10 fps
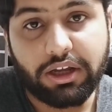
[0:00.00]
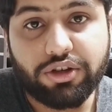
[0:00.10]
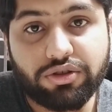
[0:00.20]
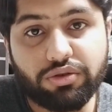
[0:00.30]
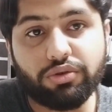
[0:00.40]

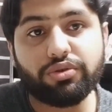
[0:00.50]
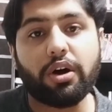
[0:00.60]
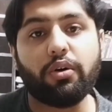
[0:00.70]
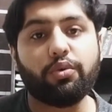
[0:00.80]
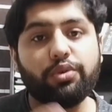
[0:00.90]
So the
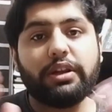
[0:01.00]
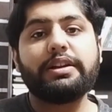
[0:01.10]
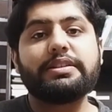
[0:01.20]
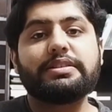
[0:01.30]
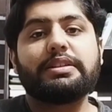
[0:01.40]
only
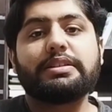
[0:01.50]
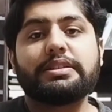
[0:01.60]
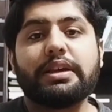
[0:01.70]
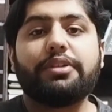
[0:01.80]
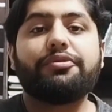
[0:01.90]
disease
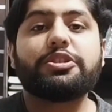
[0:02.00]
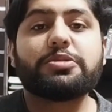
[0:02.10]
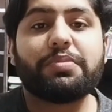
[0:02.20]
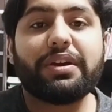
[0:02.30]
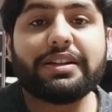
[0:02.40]
which
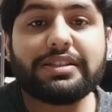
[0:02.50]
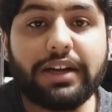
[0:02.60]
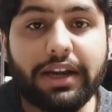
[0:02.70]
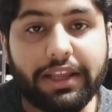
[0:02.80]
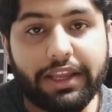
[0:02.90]
spares the
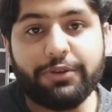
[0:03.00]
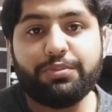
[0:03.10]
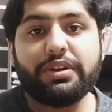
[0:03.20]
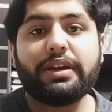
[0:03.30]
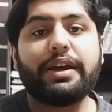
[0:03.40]
DIP
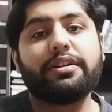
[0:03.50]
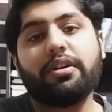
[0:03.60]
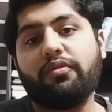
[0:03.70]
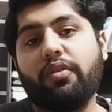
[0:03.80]
and involves